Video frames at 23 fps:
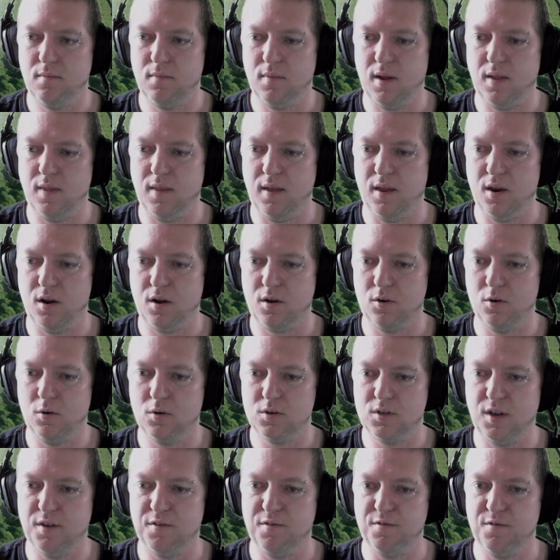And then I could
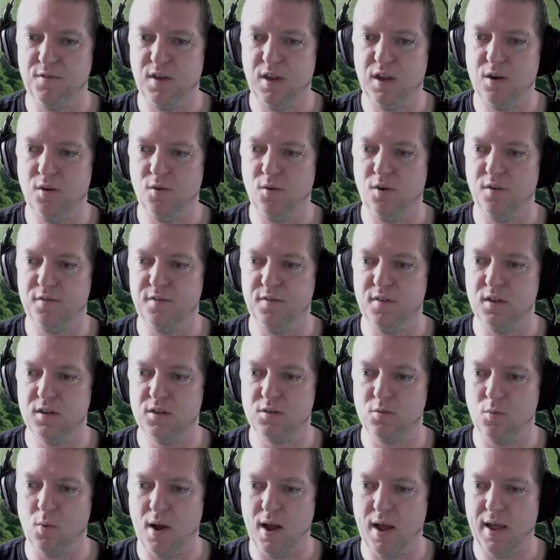also veer off
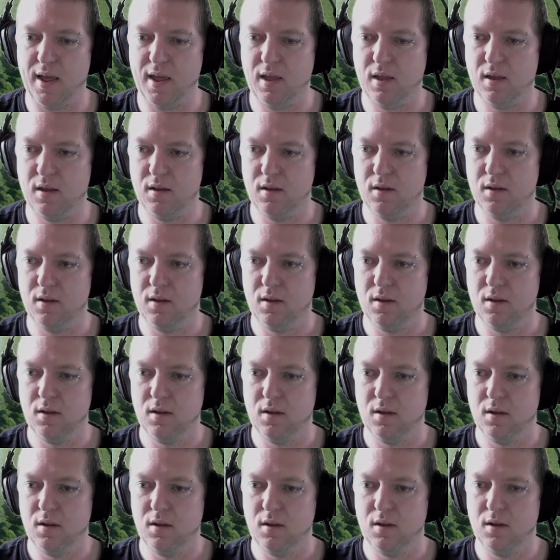this way
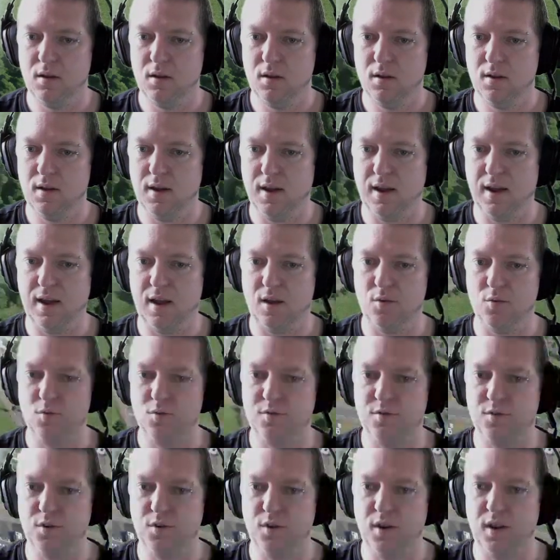and
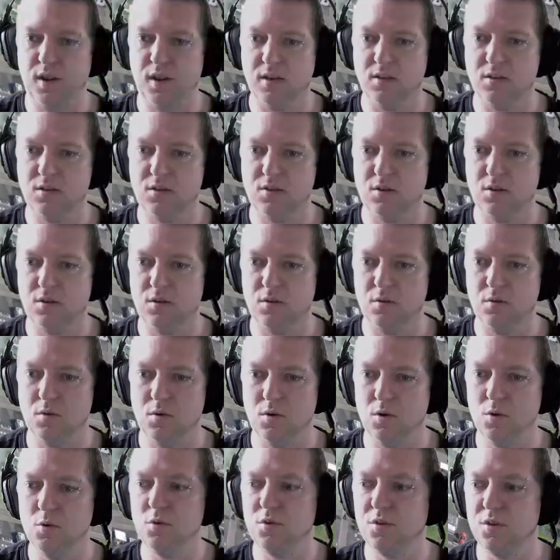revert into
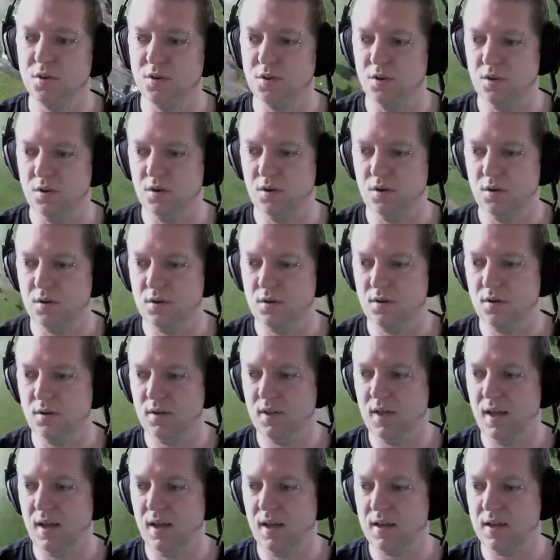Utherdurn.
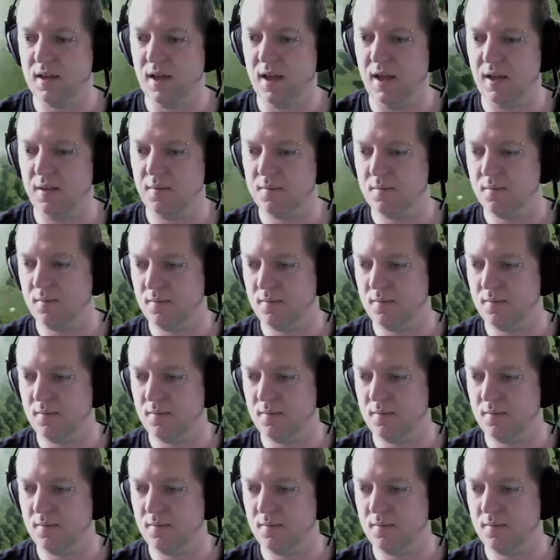Yeah, okay.